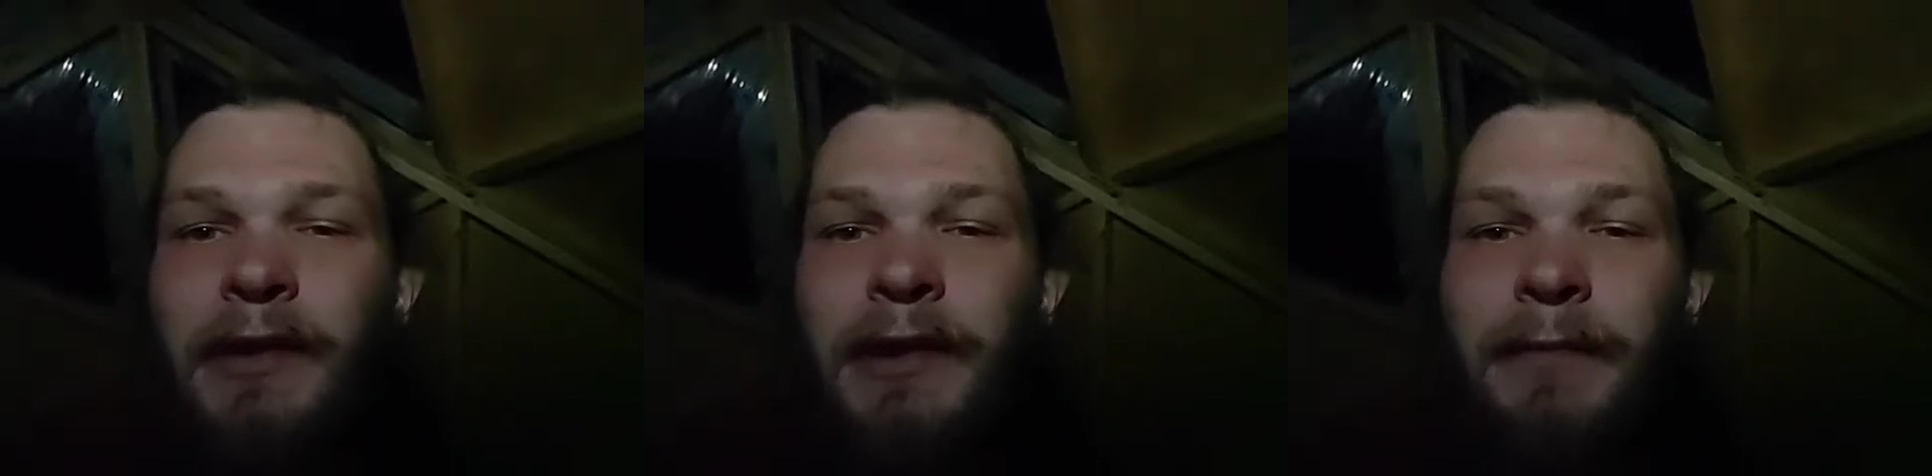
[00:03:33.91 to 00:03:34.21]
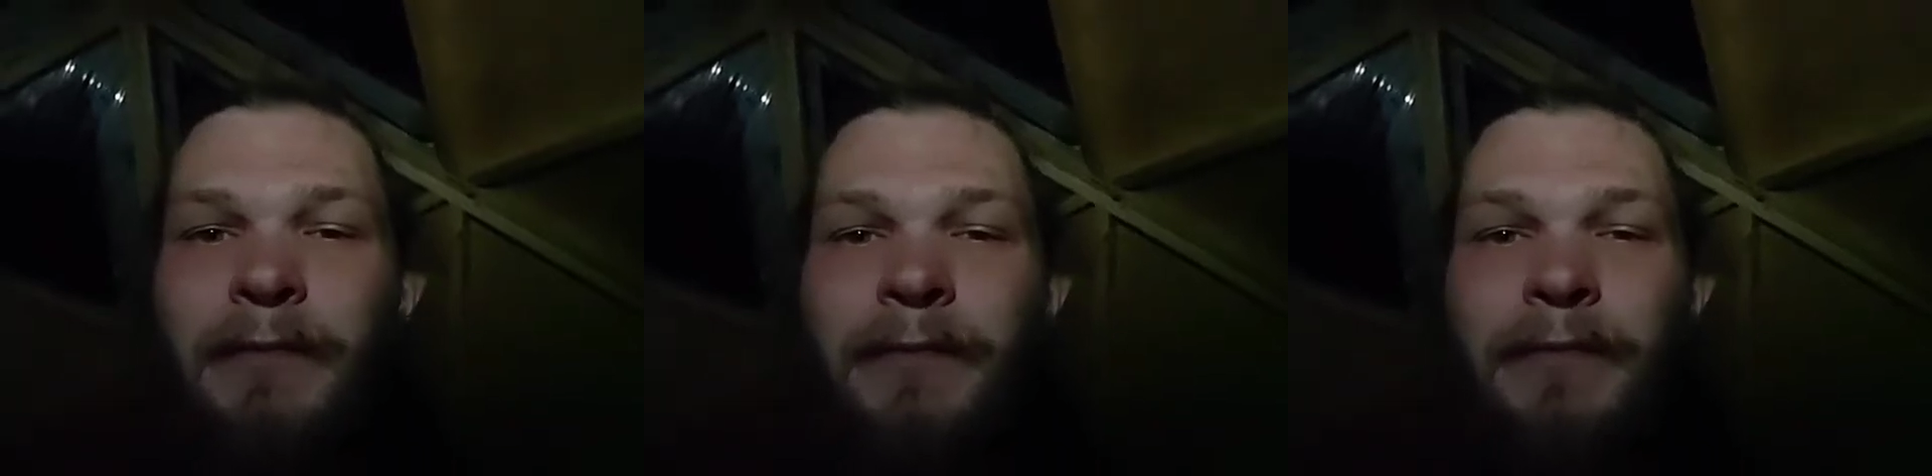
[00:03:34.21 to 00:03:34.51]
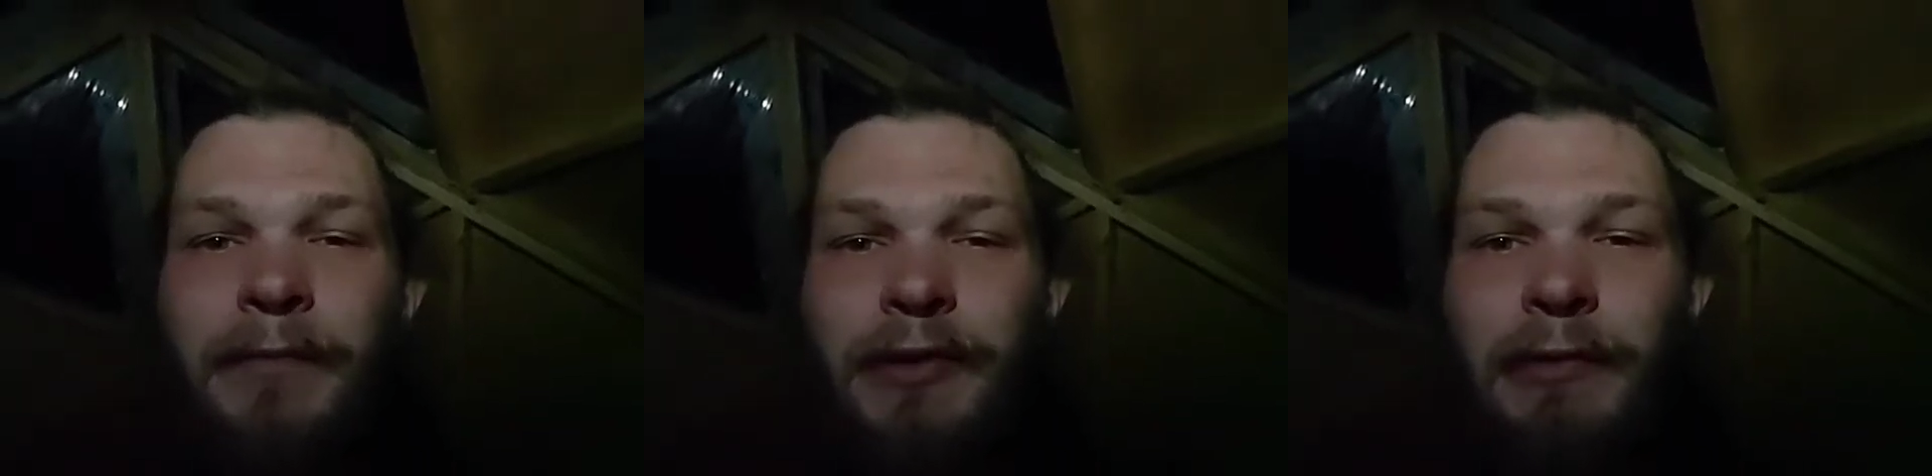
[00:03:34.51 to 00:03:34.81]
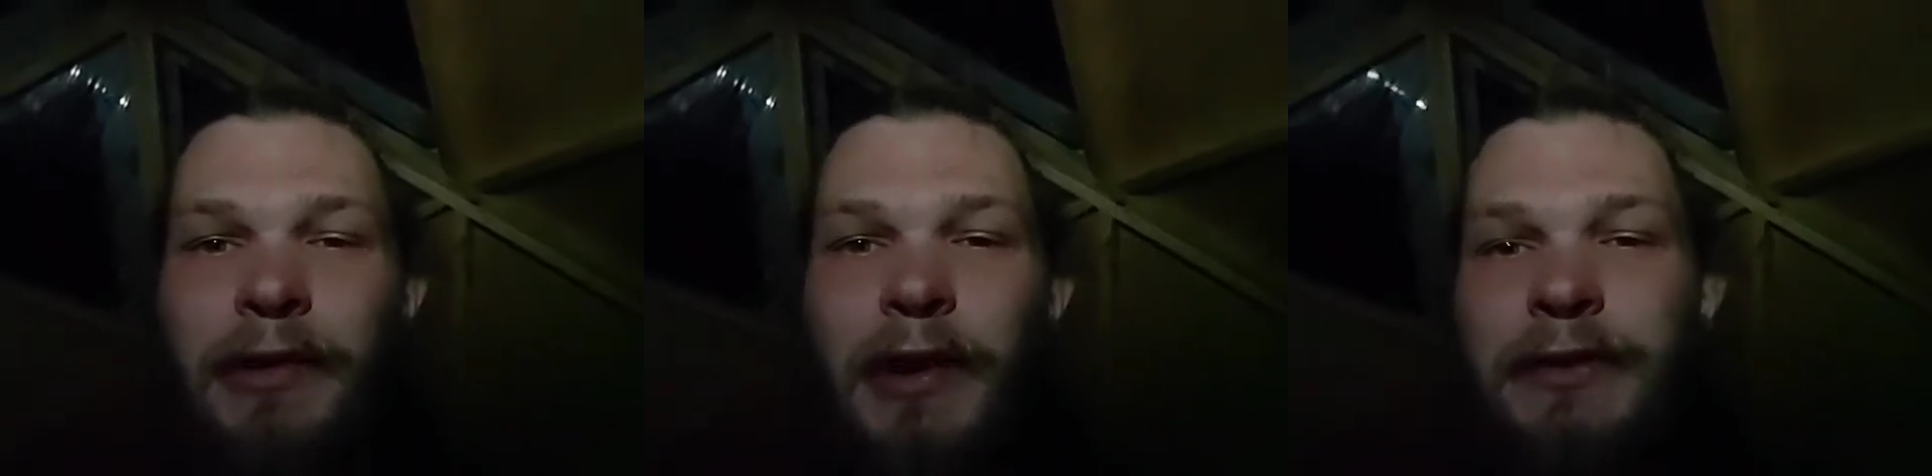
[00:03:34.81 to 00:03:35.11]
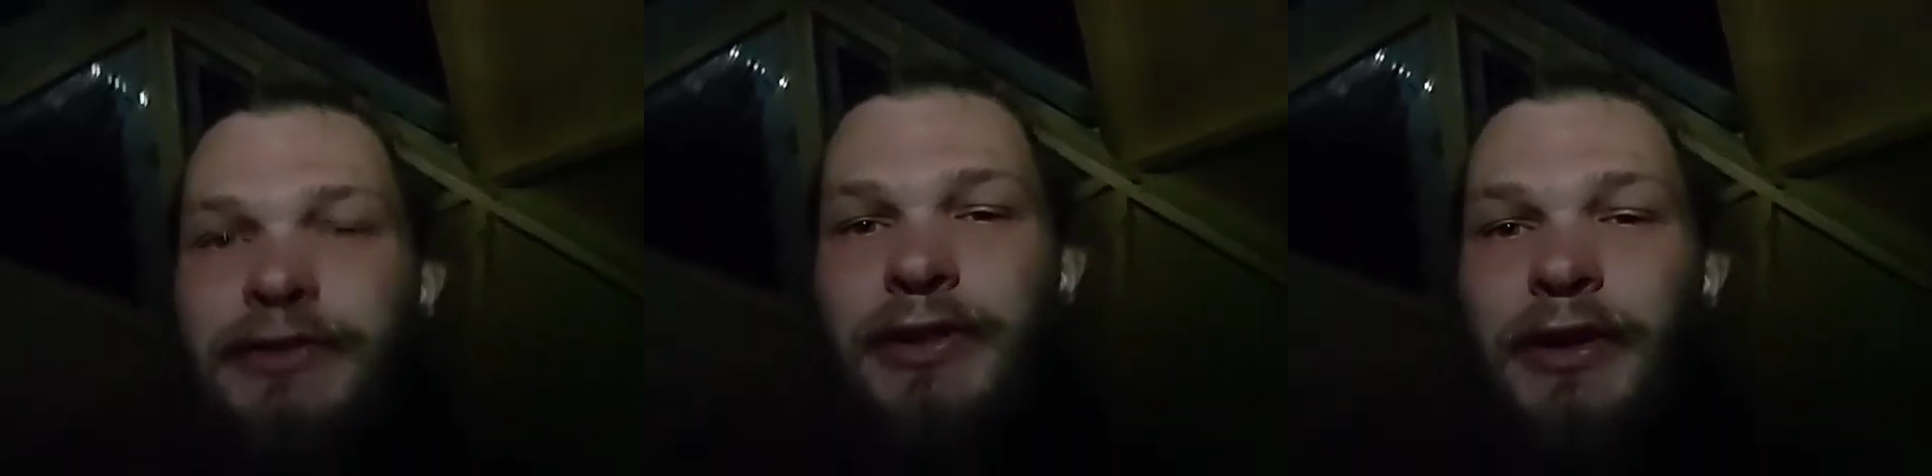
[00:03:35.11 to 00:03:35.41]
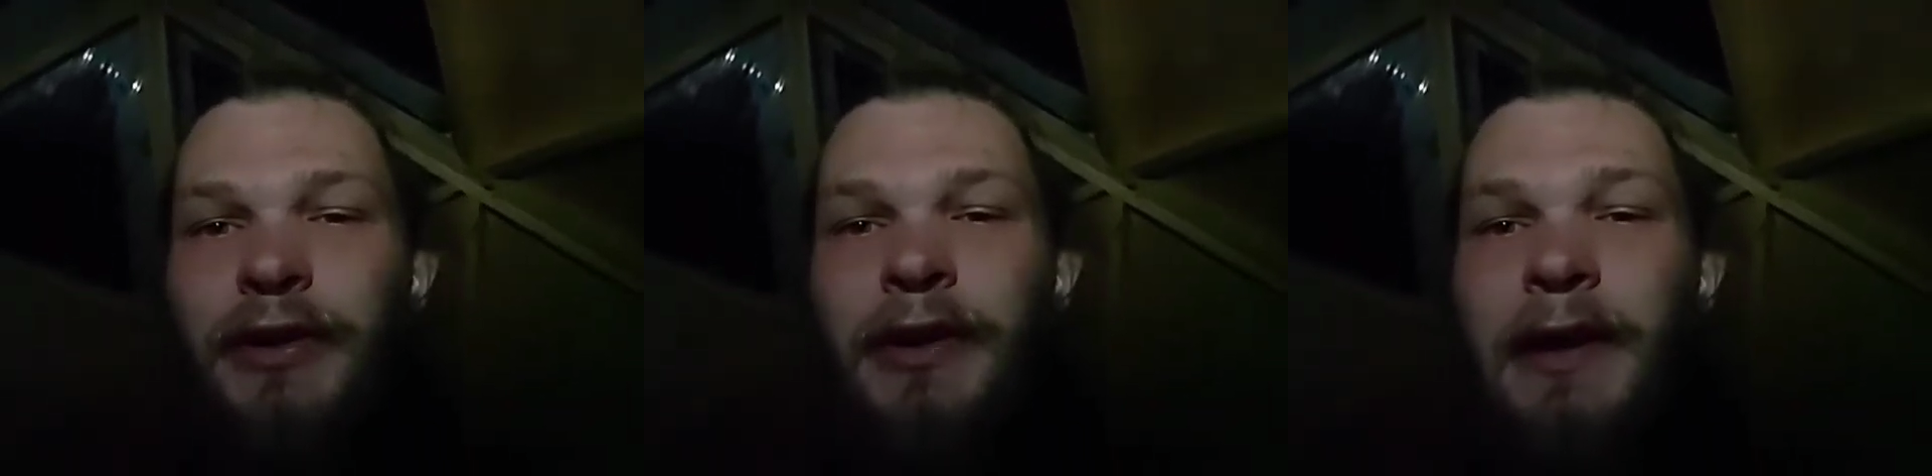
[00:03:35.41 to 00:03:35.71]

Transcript: him when you are not sure